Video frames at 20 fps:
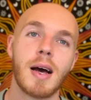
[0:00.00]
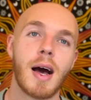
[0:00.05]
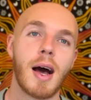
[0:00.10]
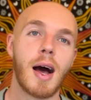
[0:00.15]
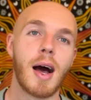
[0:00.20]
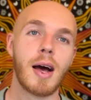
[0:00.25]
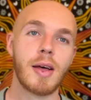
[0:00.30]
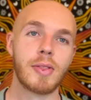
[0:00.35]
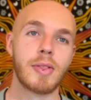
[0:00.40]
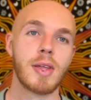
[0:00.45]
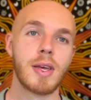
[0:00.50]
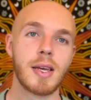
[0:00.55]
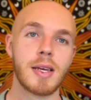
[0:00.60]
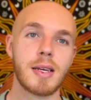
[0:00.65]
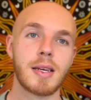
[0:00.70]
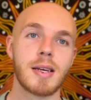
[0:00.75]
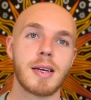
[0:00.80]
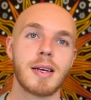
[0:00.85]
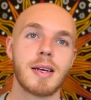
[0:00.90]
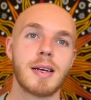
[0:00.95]
I
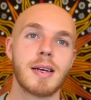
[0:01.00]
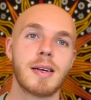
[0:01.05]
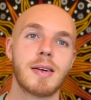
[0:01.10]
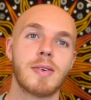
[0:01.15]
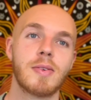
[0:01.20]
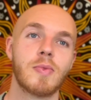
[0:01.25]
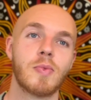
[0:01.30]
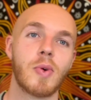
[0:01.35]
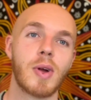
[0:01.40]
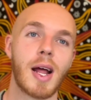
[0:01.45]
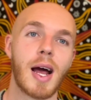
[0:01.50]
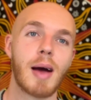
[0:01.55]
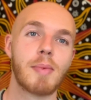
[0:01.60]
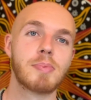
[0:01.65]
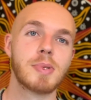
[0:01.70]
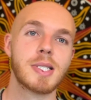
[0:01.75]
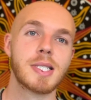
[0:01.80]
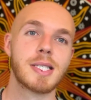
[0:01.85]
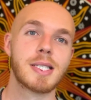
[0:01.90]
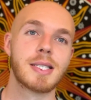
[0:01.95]
think what
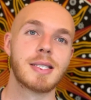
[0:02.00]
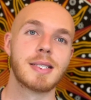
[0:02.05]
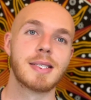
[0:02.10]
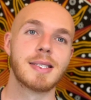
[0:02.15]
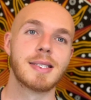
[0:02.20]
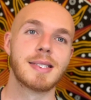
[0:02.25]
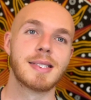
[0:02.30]
happens